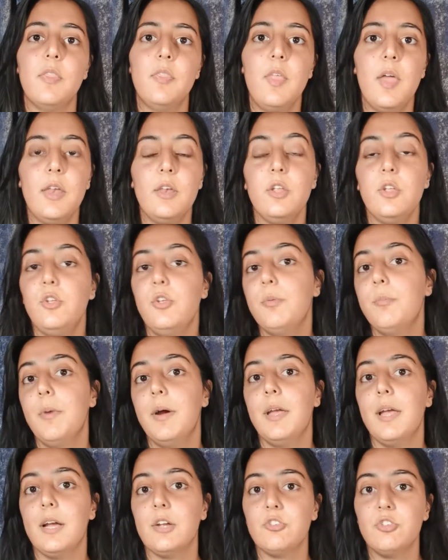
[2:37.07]
then you
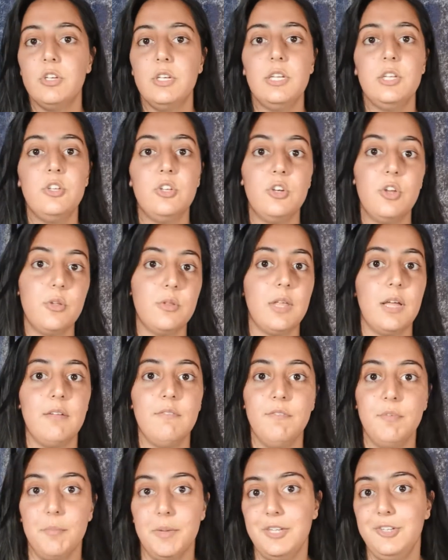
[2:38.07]
might actually need to know that
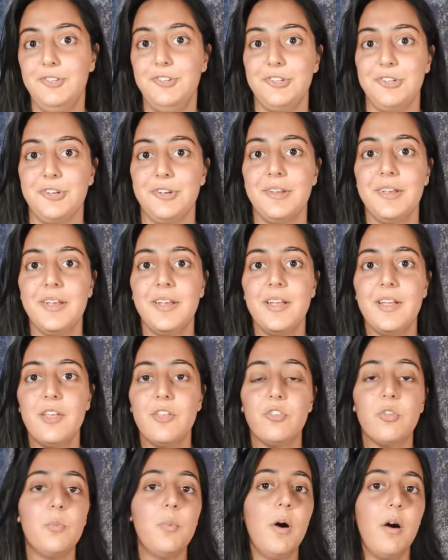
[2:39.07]
information.
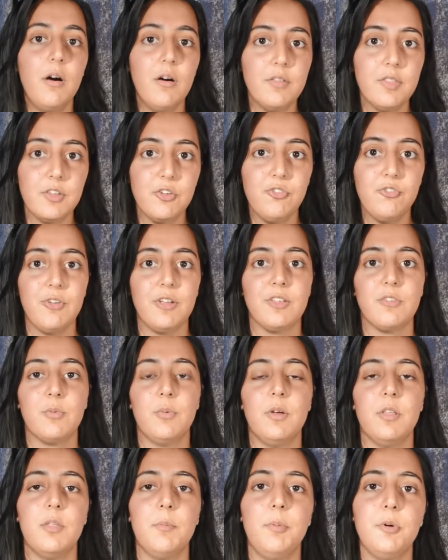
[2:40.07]
So what are their strengths?
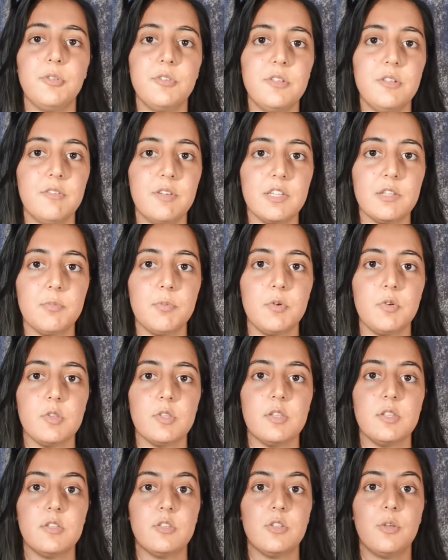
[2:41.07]
What are their positive
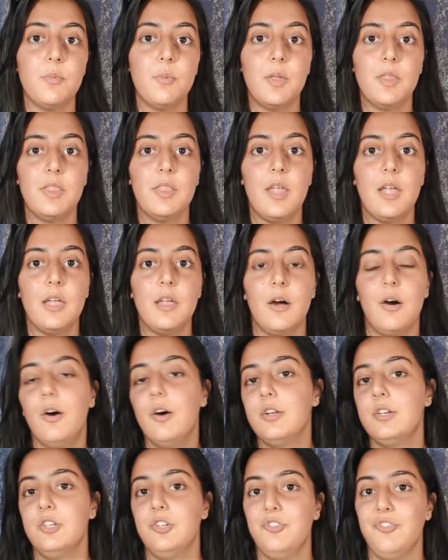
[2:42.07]
experiences? So when they
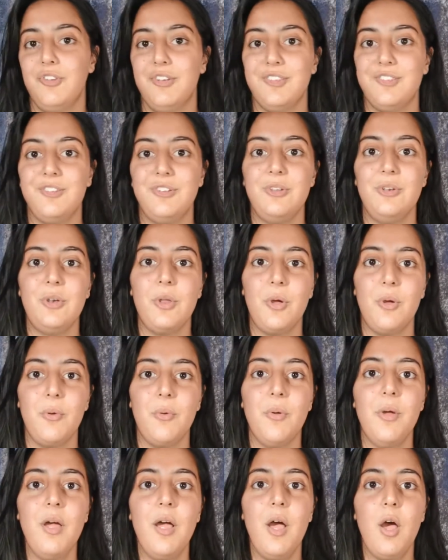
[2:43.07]
are distressed, you
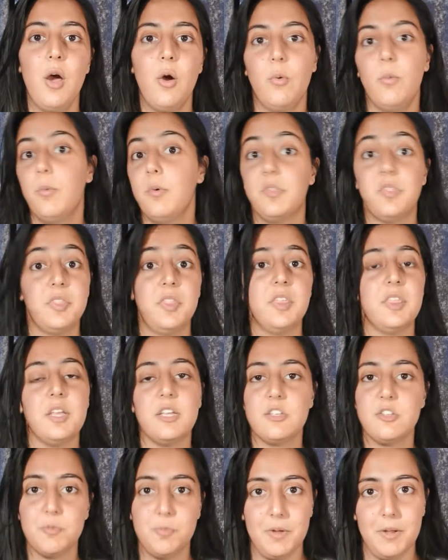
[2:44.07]
know the
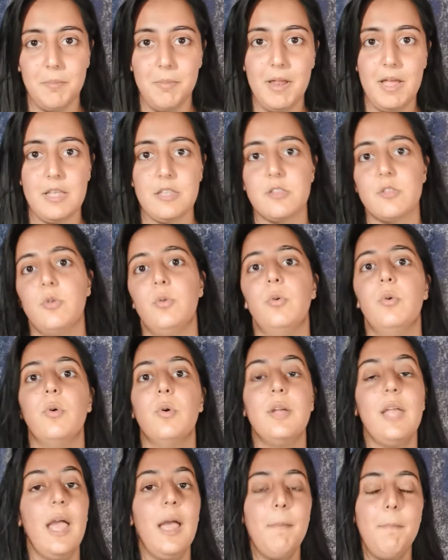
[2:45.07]
things to put in place,
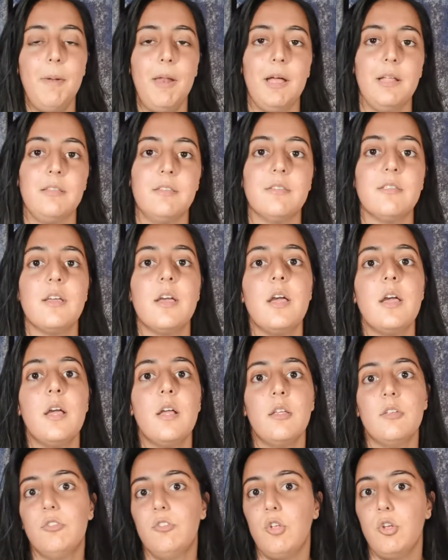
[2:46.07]
or care plans.
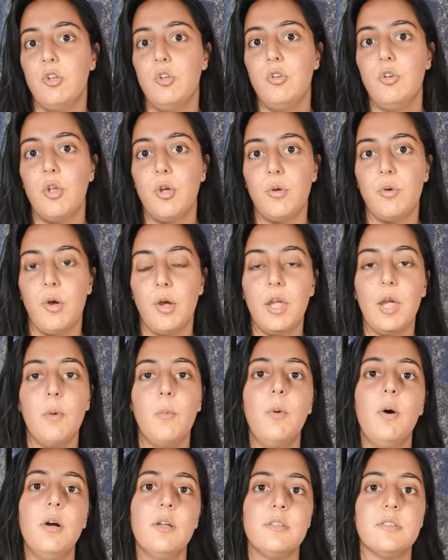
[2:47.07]
So you know, okay,
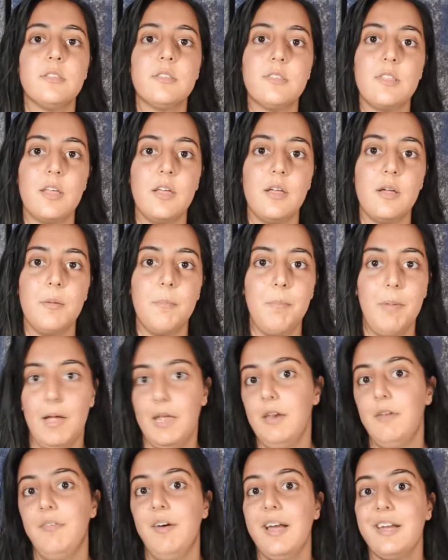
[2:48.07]
what is the
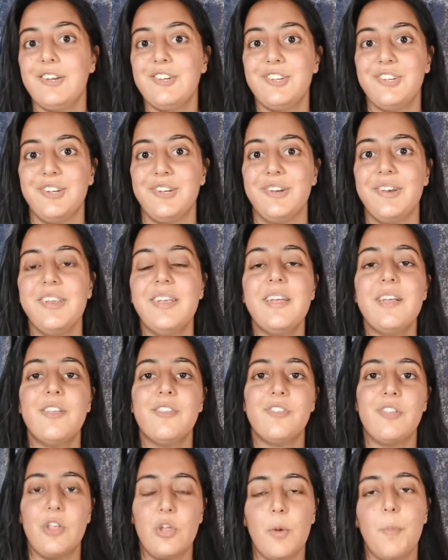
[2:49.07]
plan of action?
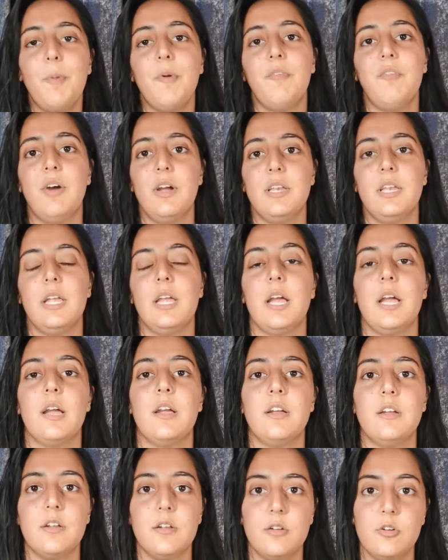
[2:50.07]
So you're providing
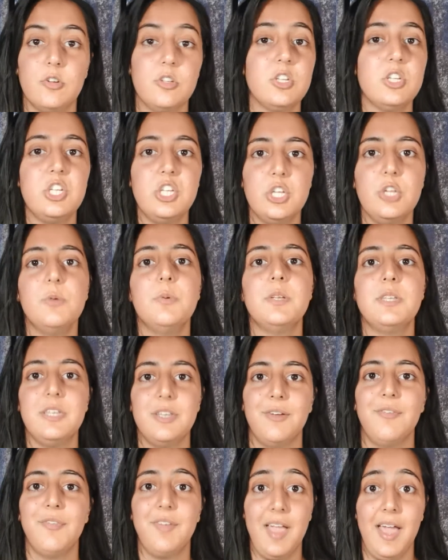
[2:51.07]
a
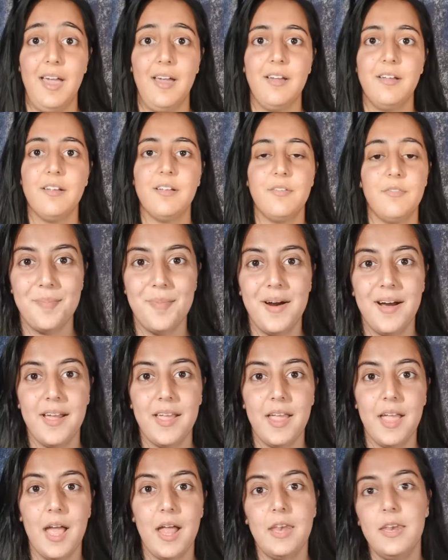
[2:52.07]
continuity of care.
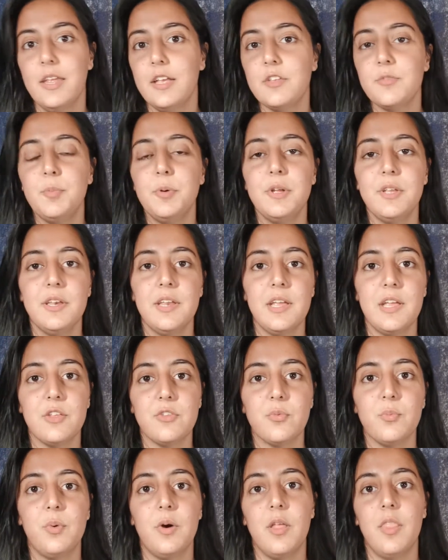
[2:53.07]
My next point
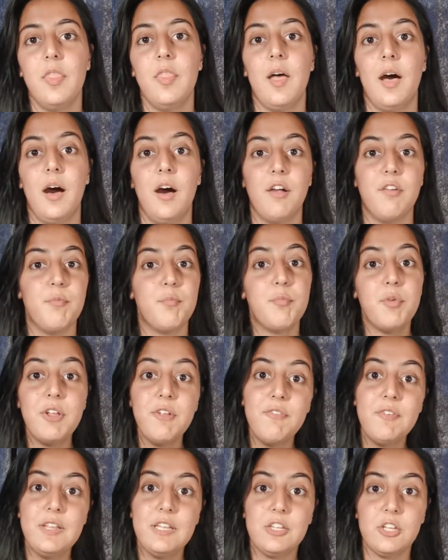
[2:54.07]
is one that I've
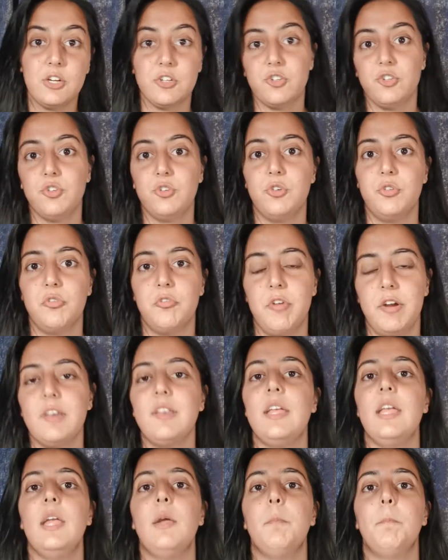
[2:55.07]
briefly touched on
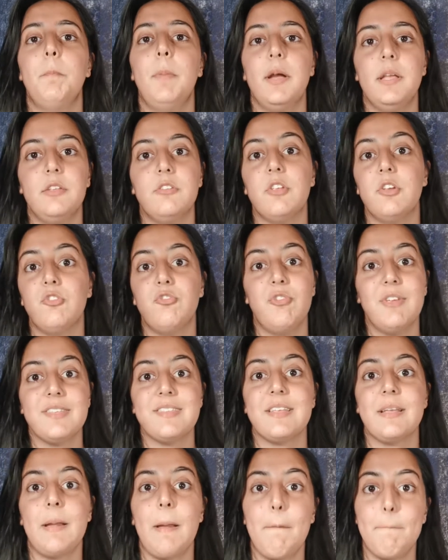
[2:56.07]
already, but is
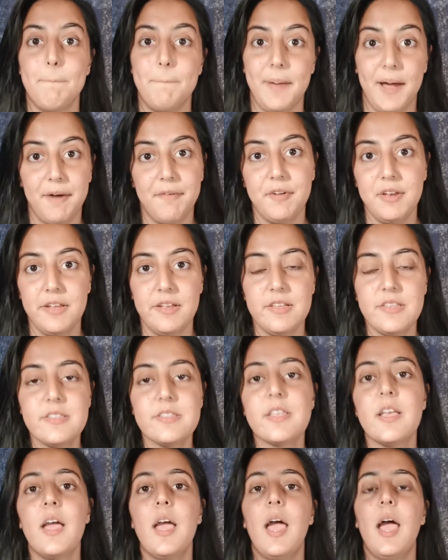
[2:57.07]
addressing
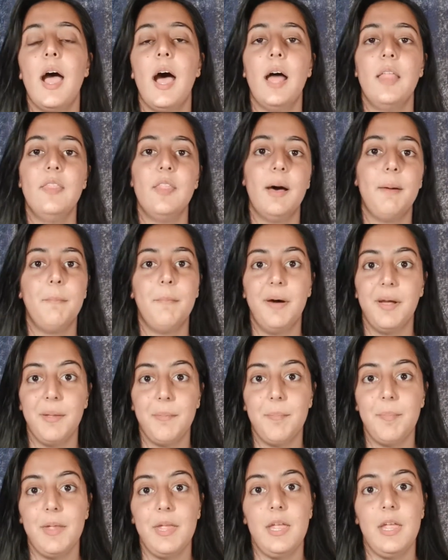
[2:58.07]
barriers, and that
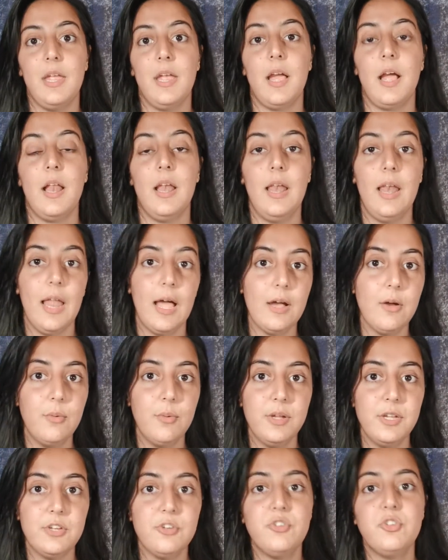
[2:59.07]
might be
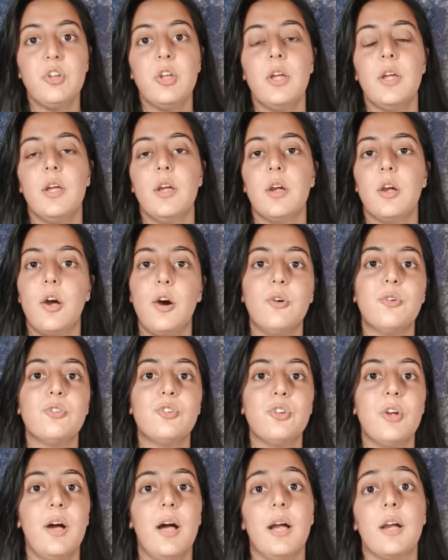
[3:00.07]
language,
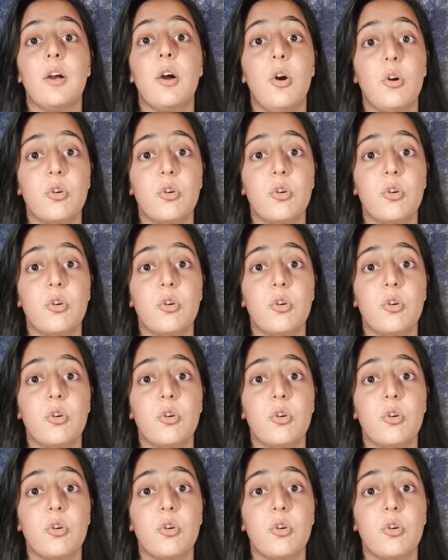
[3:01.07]
culture and